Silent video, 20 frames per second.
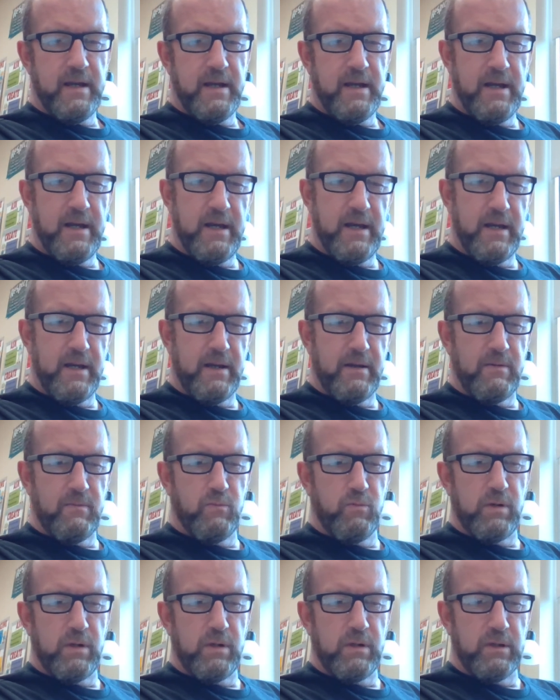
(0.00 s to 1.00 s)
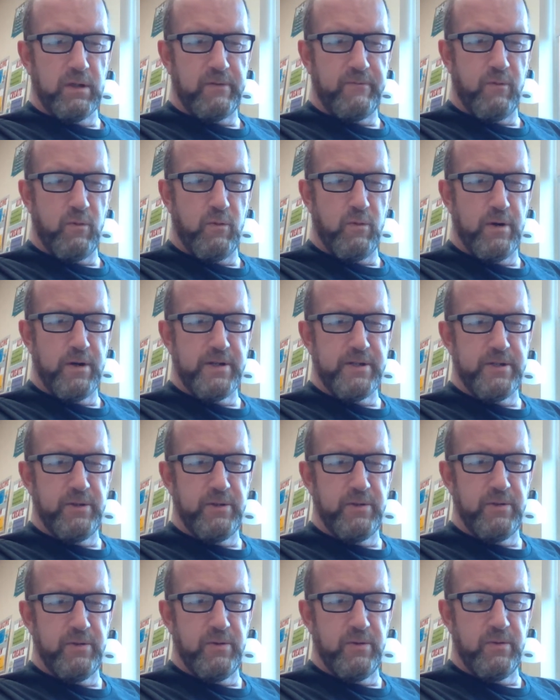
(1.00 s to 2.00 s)
We'll look forward
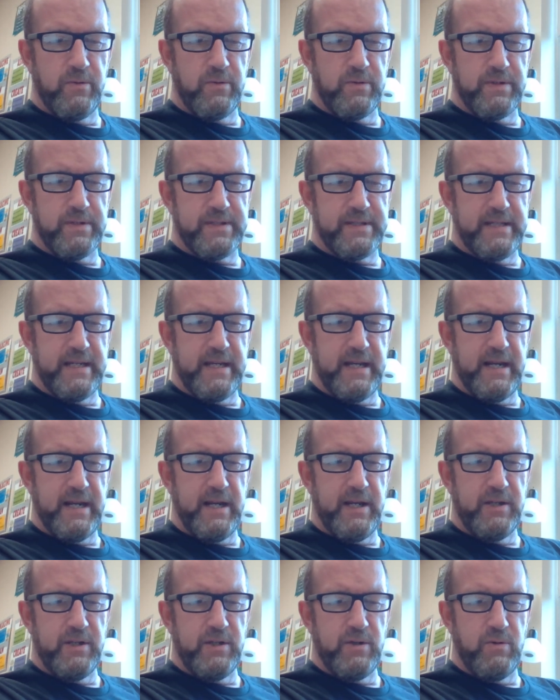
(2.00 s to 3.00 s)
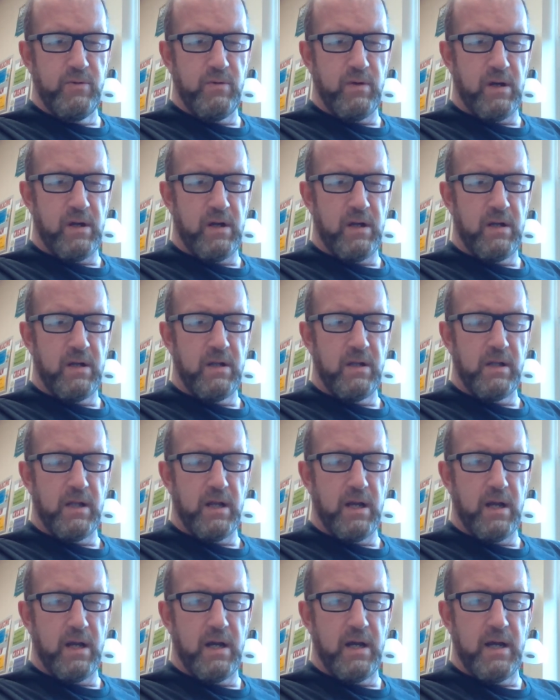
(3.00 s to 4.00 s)
to seeing you all
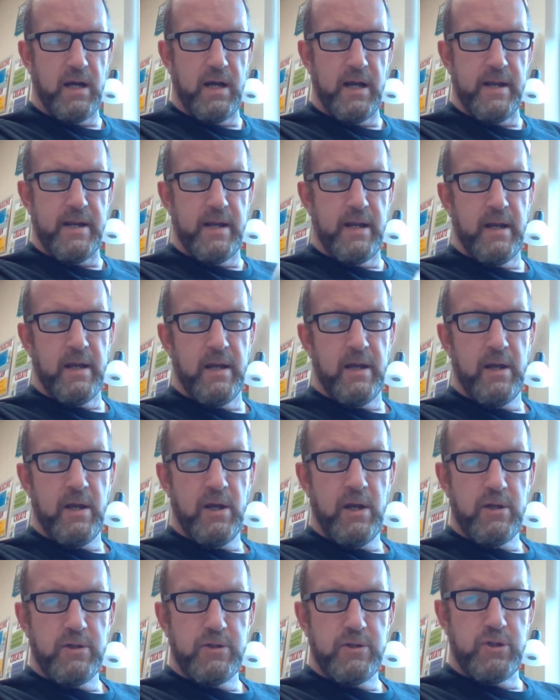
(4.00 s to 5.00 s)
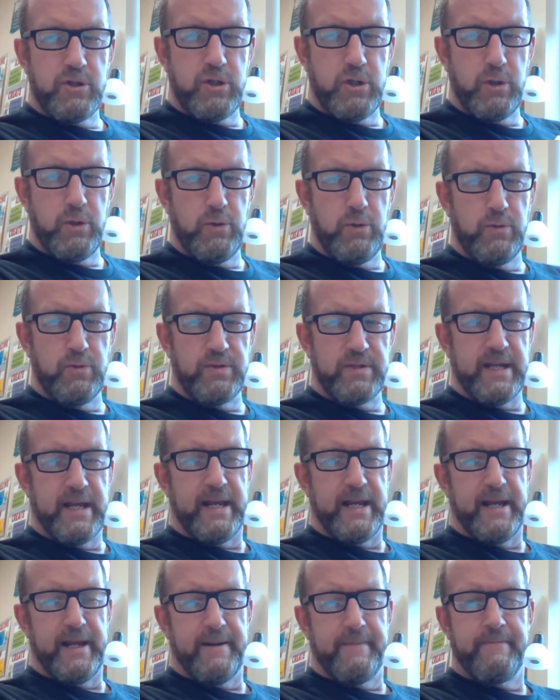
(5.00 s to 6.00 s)
on
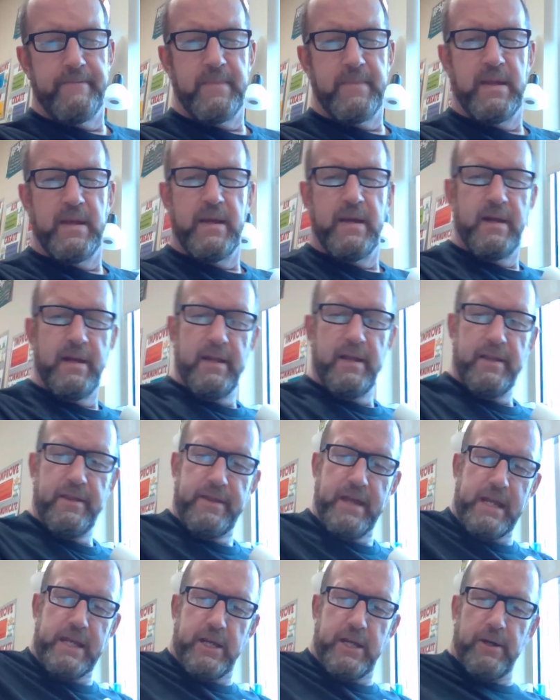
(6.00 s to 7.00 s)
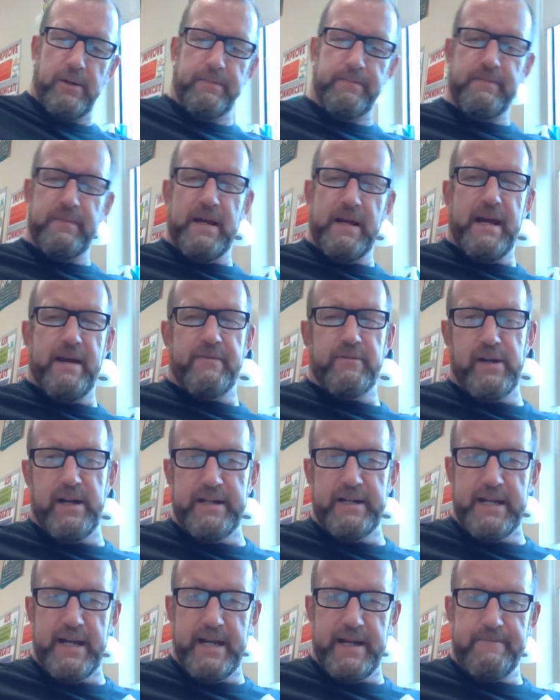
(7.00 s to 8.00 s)
Tuesday. Thank you. Have a great
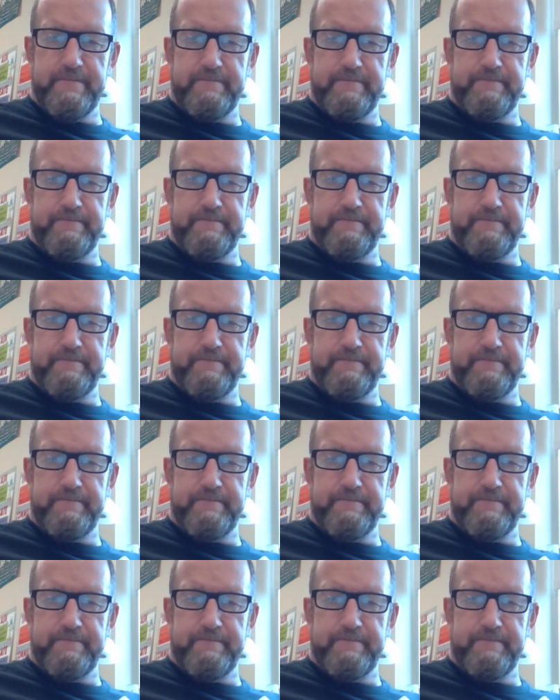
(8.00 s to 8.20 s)
day.